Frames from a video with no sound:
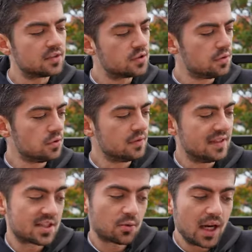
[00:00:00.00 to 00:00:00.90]
to
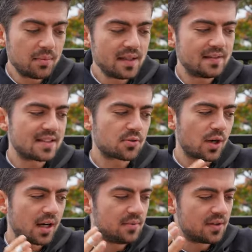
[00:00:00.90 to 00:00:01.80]
describe it,
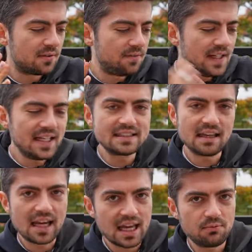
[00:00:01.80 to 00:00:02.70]
describe the feelings
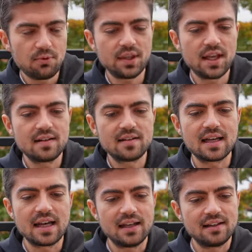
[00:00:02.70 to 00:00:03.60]
I have with it,
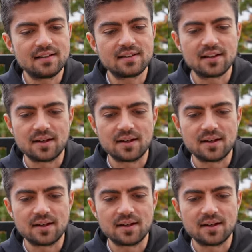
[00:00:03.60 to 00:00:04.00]
and